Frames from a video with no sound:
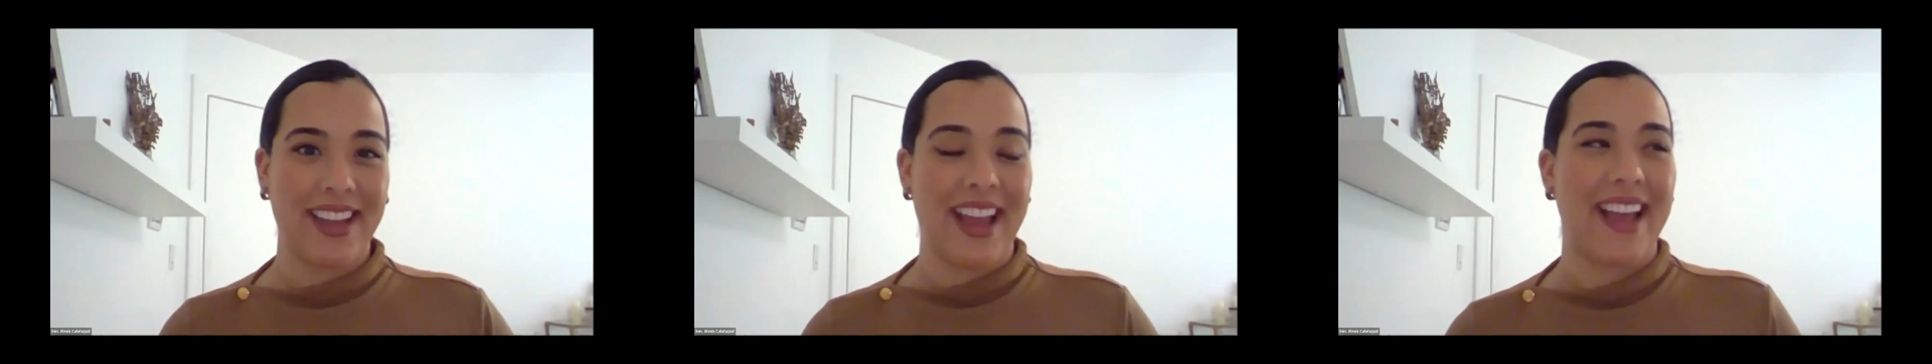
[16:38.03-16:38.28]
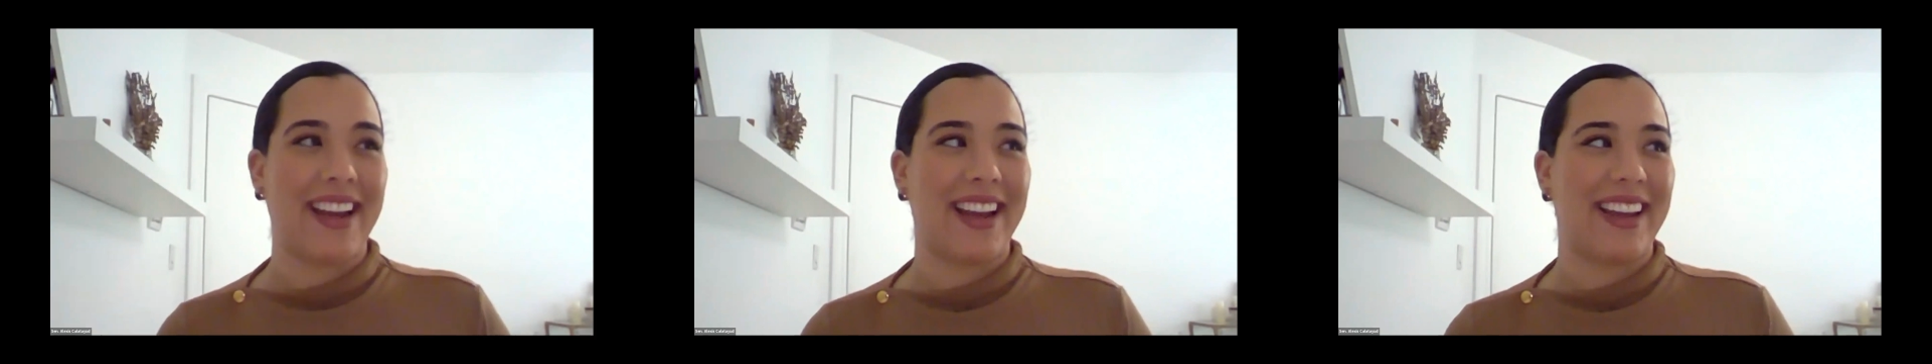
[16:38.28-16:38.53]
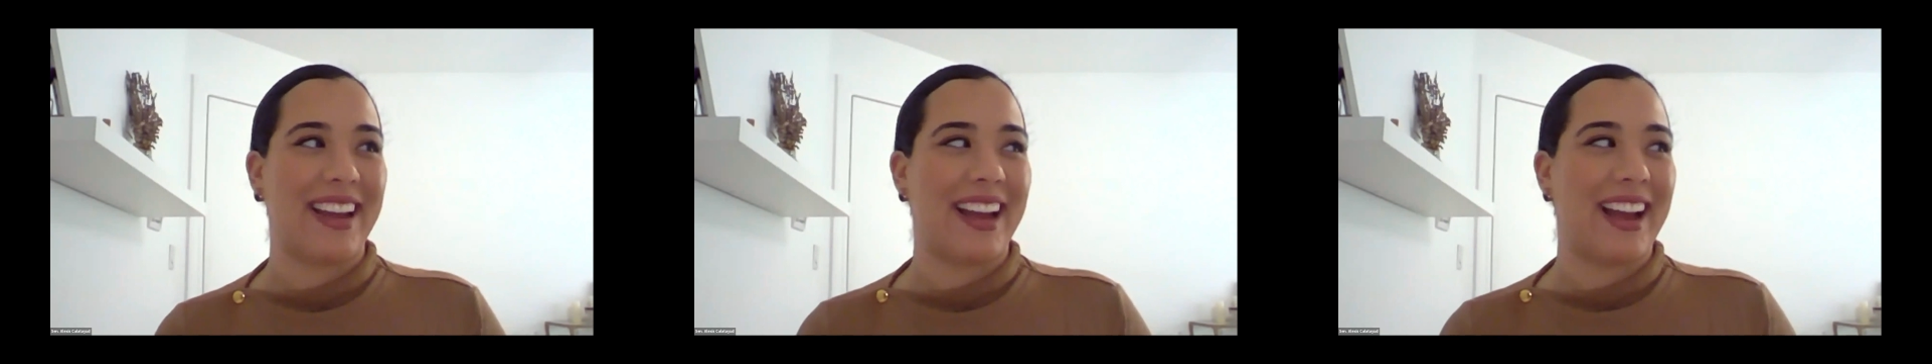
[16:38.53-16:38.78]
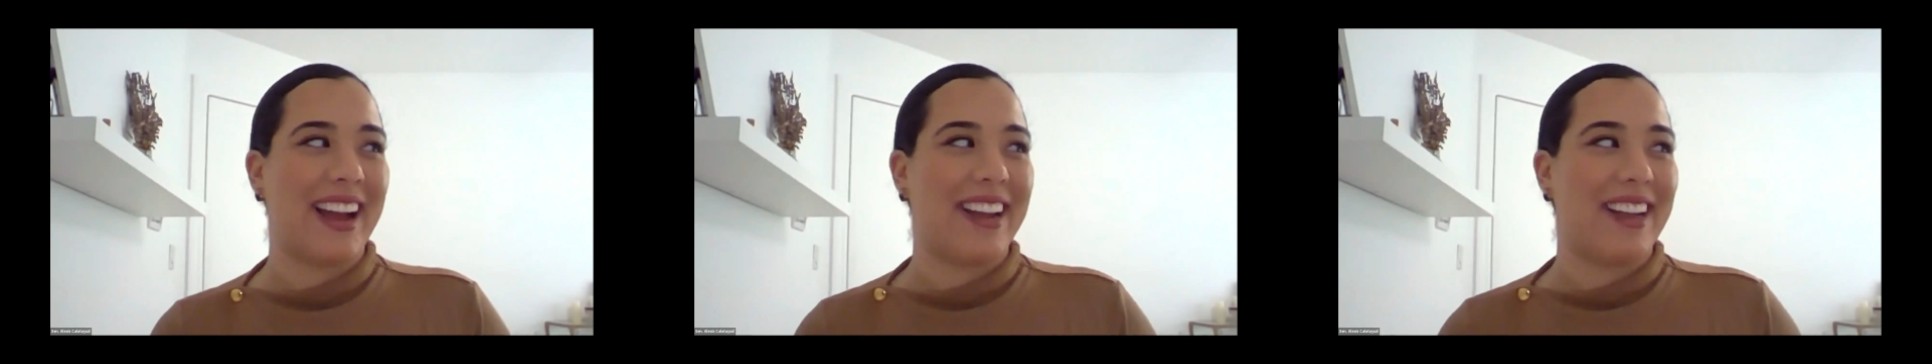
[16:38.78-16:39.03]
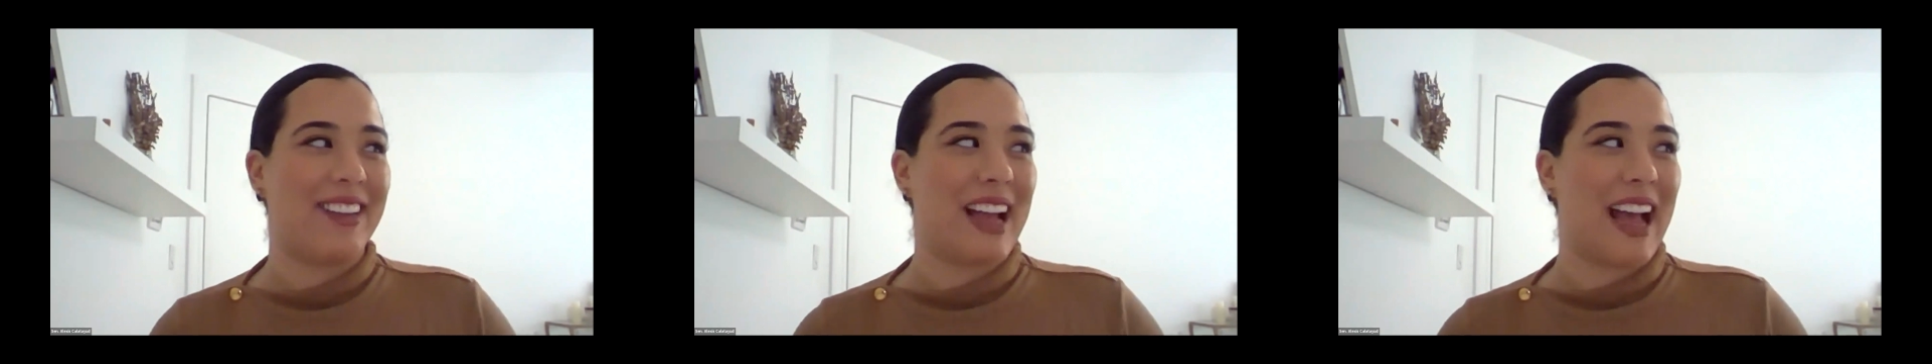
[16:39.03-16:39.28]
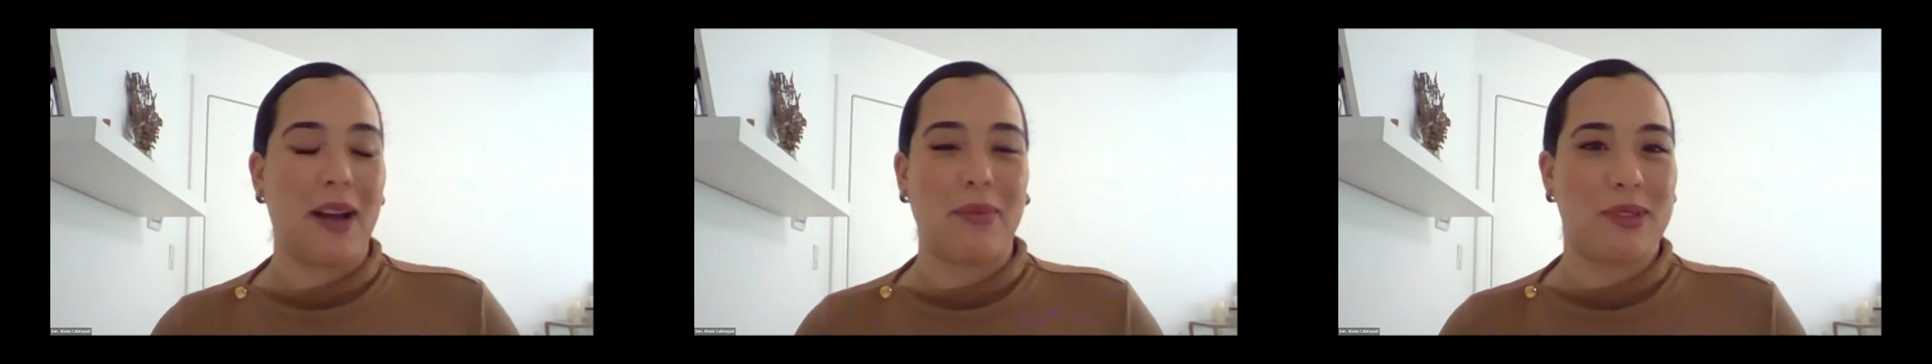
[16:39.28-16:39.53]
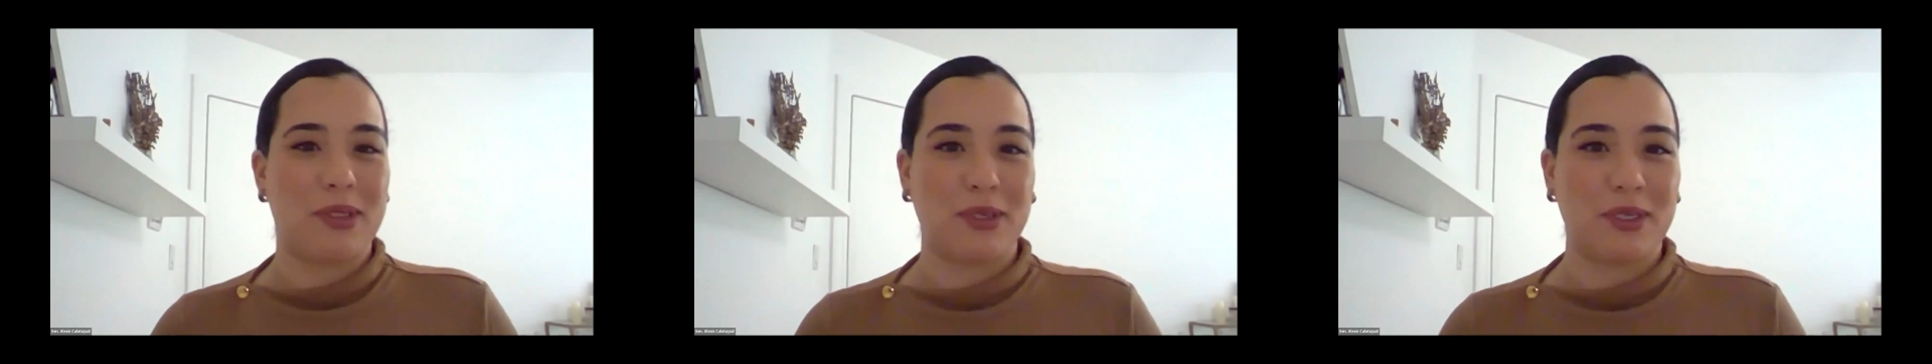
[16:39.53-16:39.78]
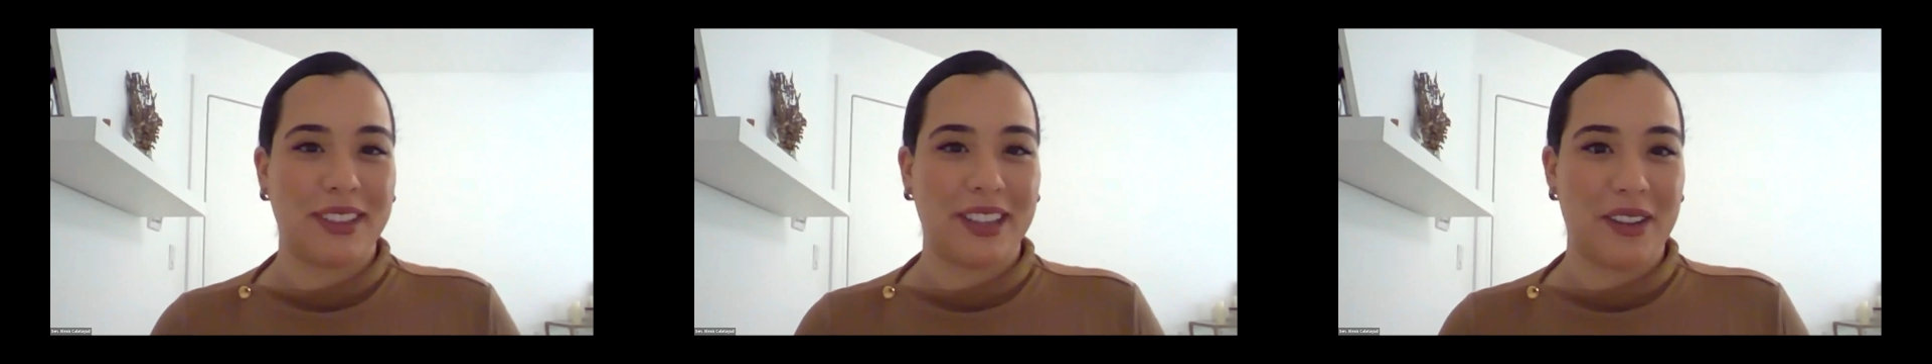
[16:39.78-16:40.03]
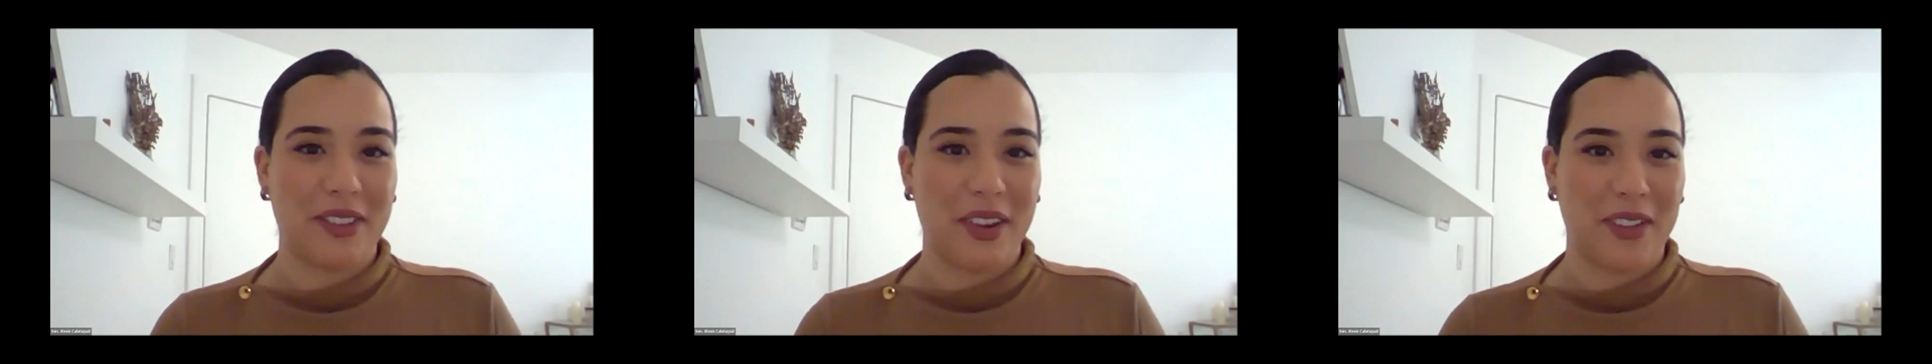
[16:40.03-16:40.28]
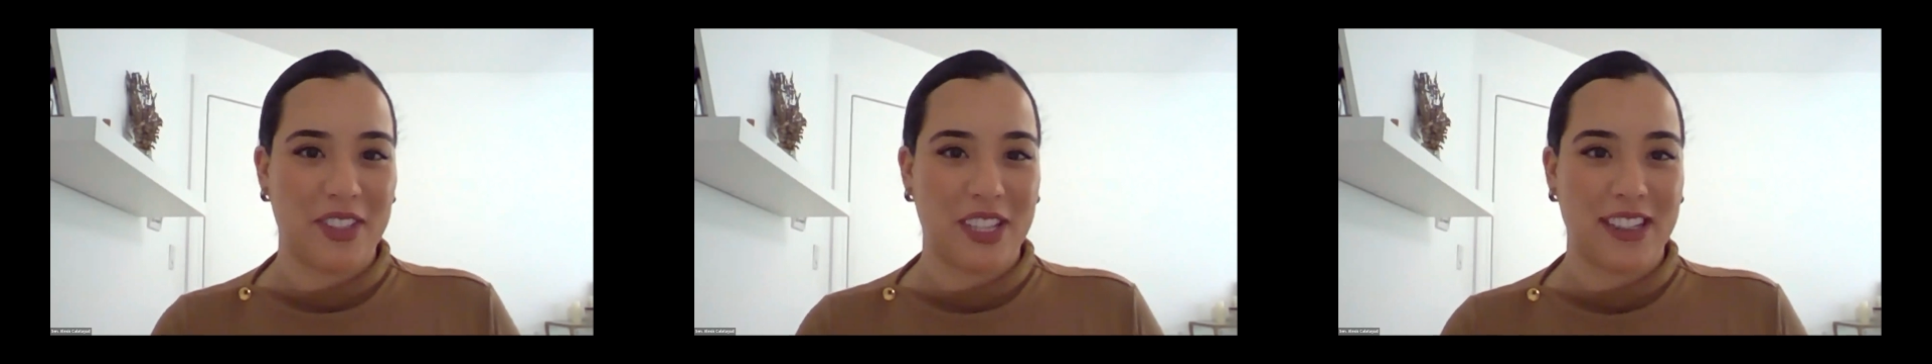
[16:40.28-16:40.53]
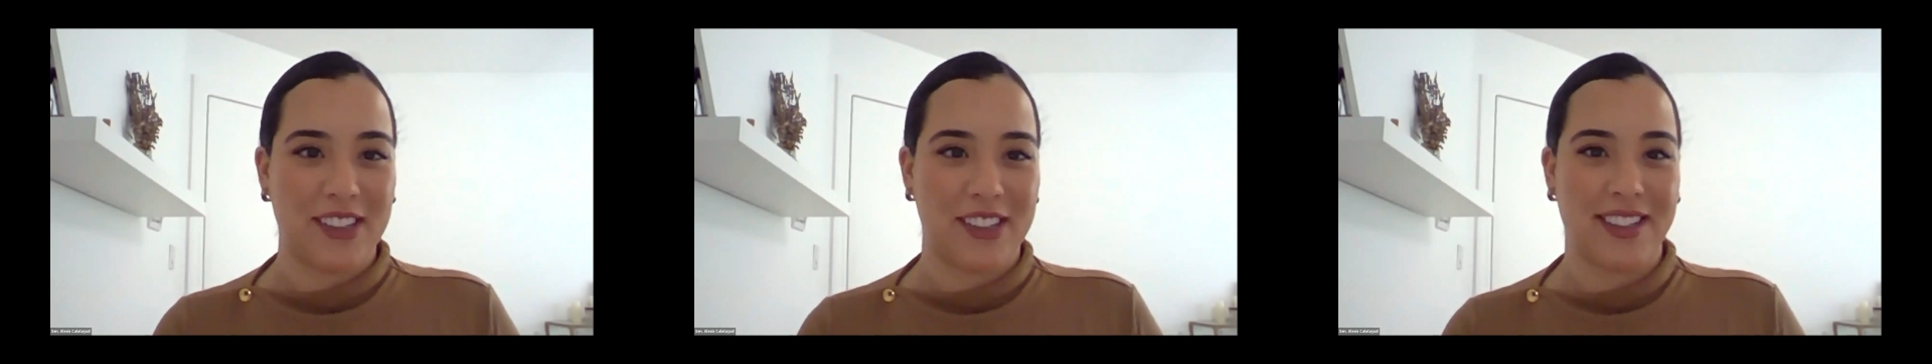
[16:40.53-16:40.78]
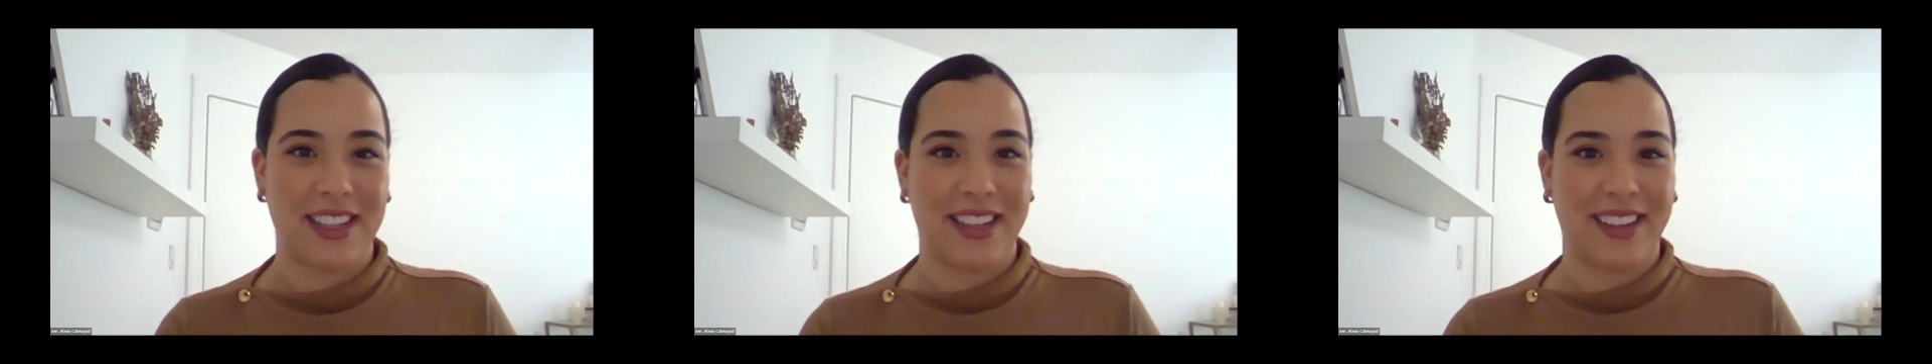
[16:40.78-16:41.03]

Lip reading: And I absolutely love how it changes day